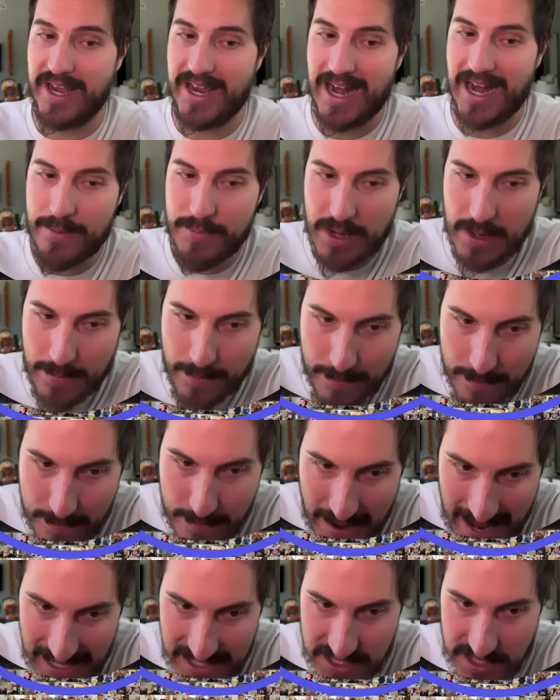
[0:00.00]
And I mean
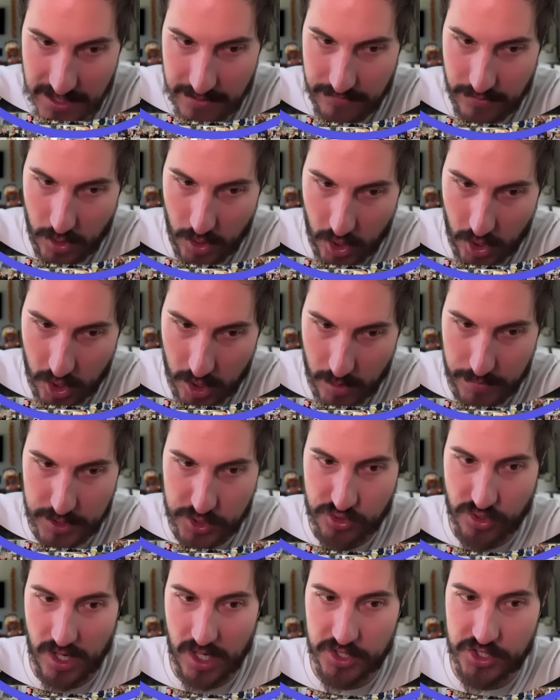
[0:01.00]
massive
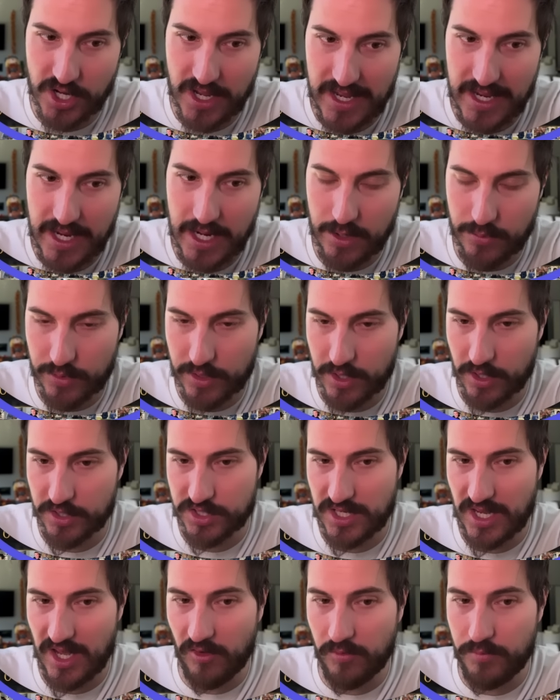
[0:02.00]
arbitrage in
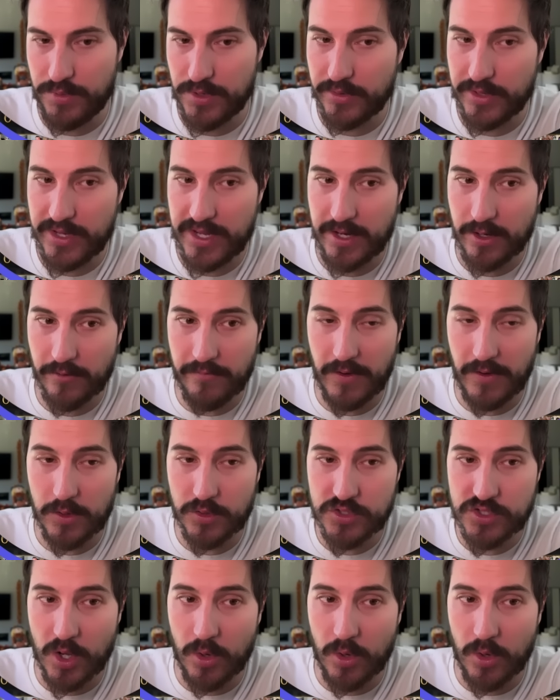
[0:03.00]
regards to Elf Beauty here, folks.